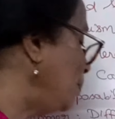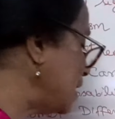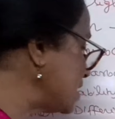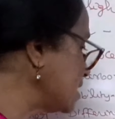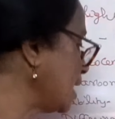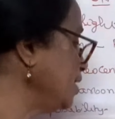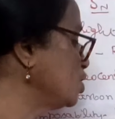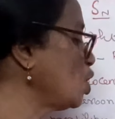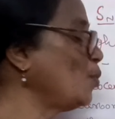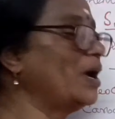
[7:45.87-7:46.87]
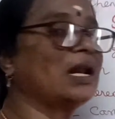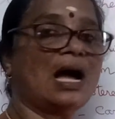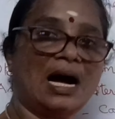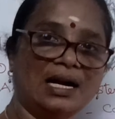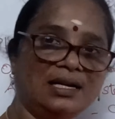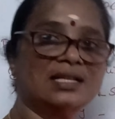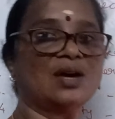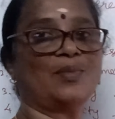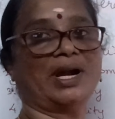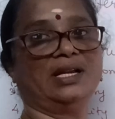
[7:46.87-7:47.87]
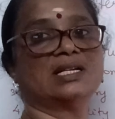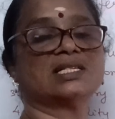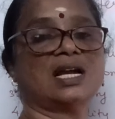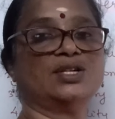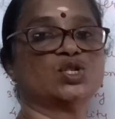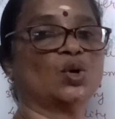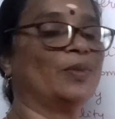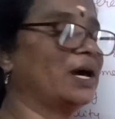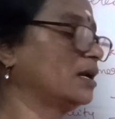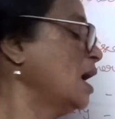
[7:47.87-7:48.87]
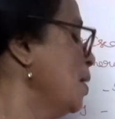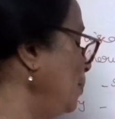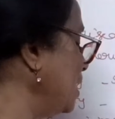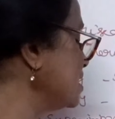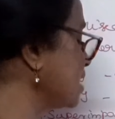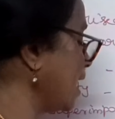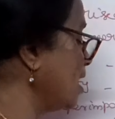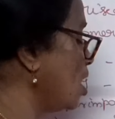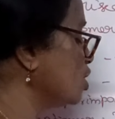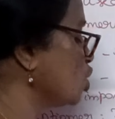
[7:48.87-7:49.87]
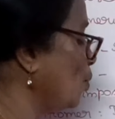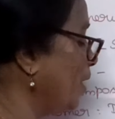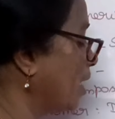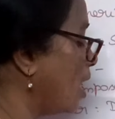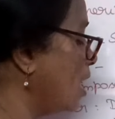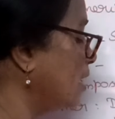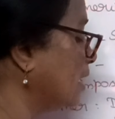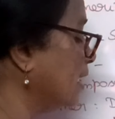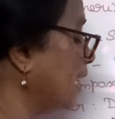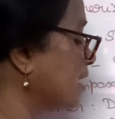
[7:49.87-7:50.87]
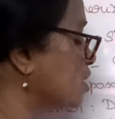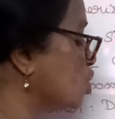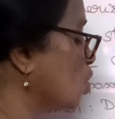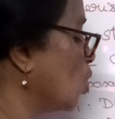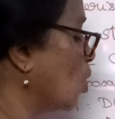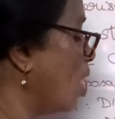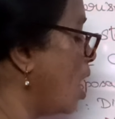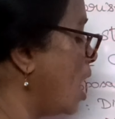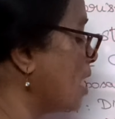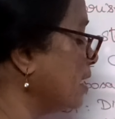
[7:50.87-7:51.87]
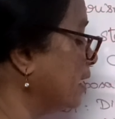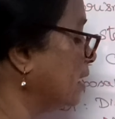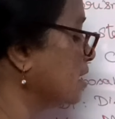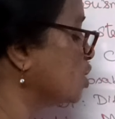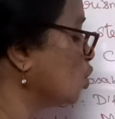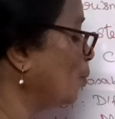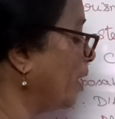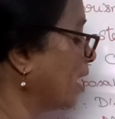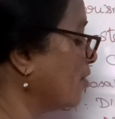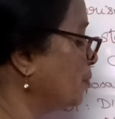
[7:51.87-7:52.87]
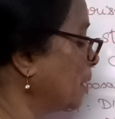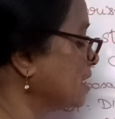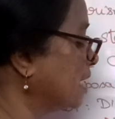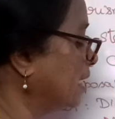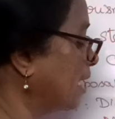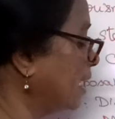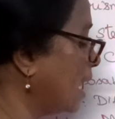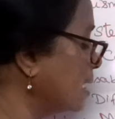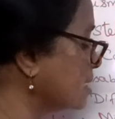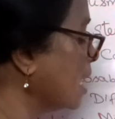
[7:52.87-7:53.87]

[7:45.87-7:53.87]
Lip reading: plus isomer and the minus isomer. Plus can also be called dextro, or it is to be represented as